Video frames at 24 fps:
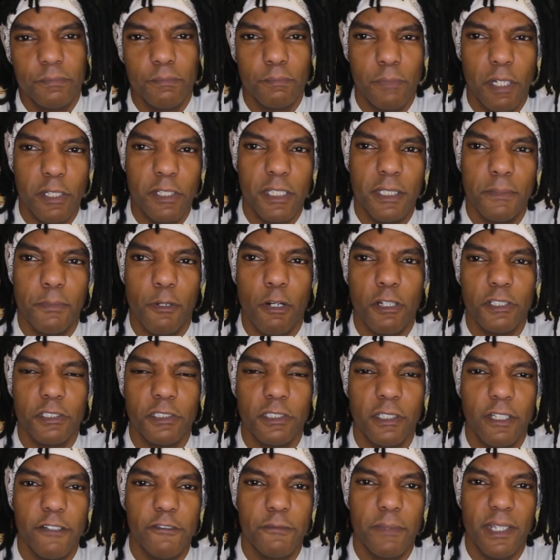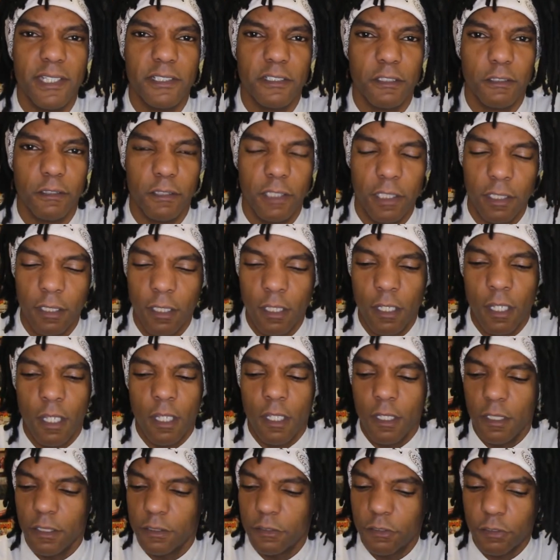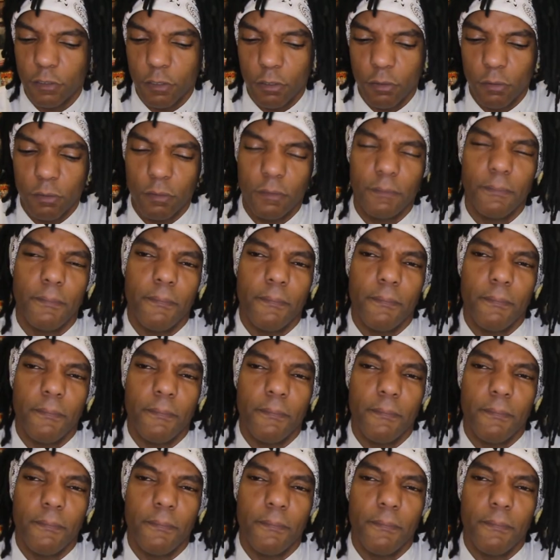monkey bar stuff basically. So